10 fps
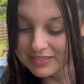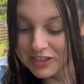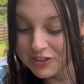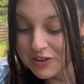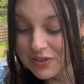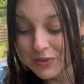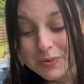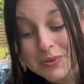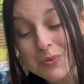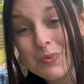So this
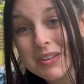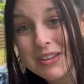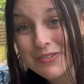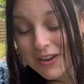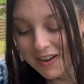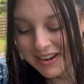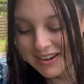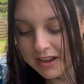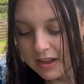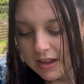one's really
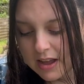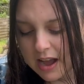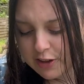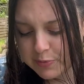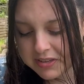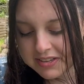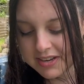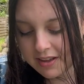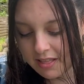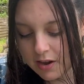fun. I've been seeing
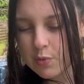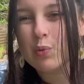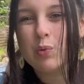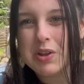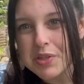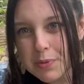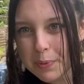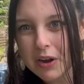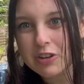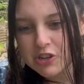a lot of wreath
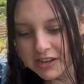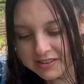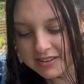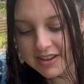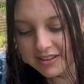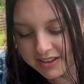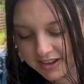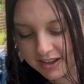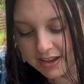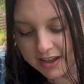projects
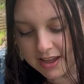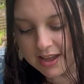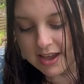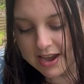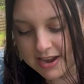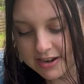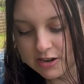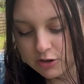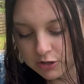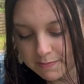lately, and I
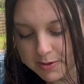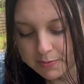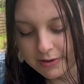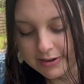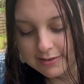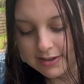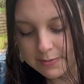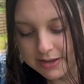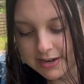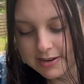know some people are
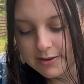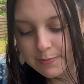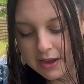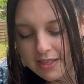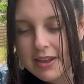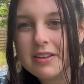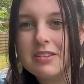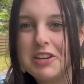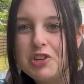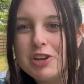intimidated by like
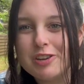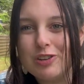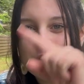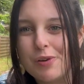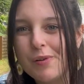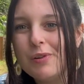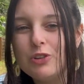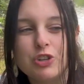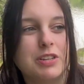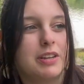stitching a circle
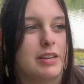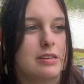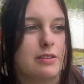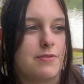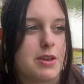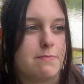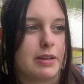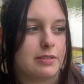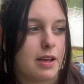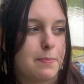just in case if they
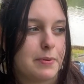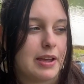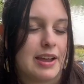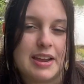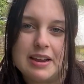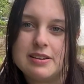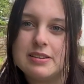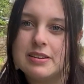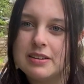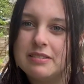mess up
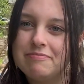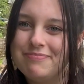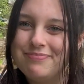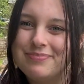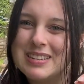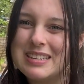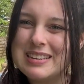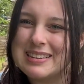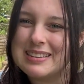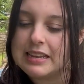and it's
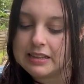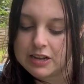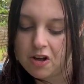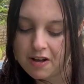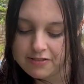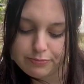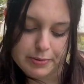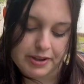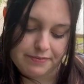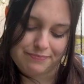like slightly off, but